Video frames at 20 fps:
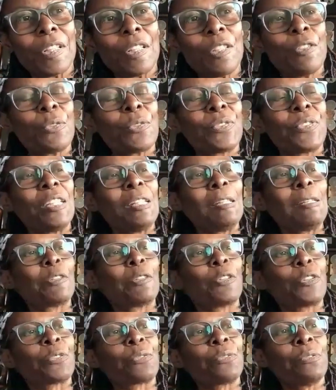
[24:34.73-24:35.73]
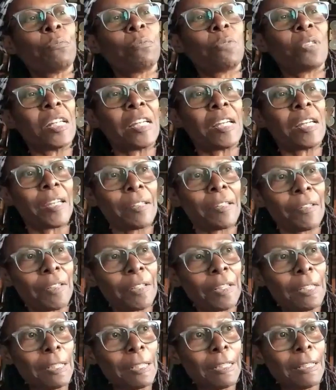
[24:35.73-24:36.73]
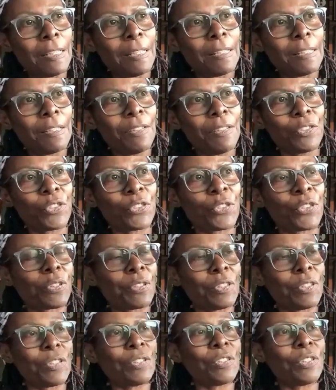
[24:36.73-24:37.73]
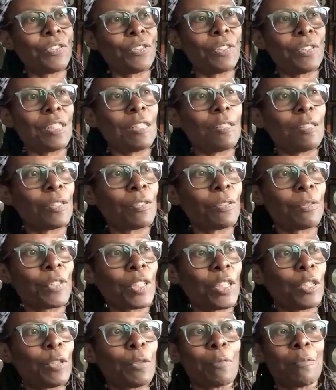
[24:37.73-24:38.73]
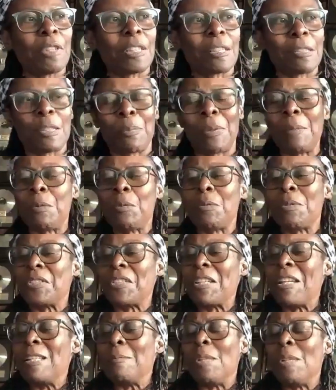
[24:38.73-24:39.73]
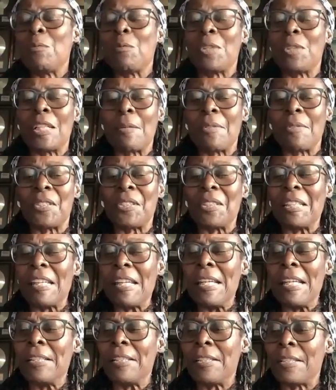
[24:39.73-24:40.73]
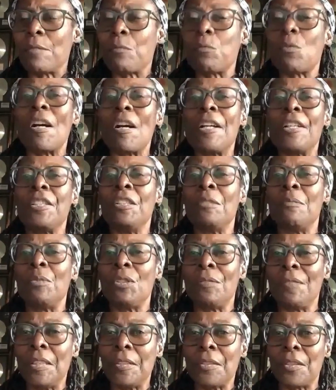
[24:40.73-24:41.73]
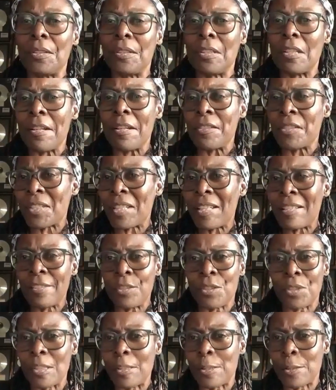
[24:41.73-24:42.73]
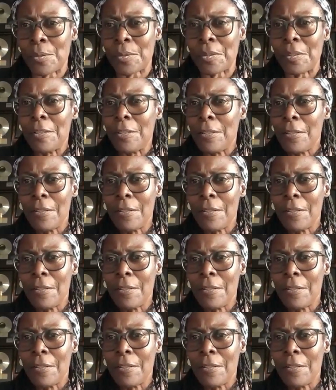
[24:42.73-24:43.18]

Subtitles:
You see the throughway. You just, you know, you don't, because people would say to me when I was in Canada, why are you moving to Los Angeles?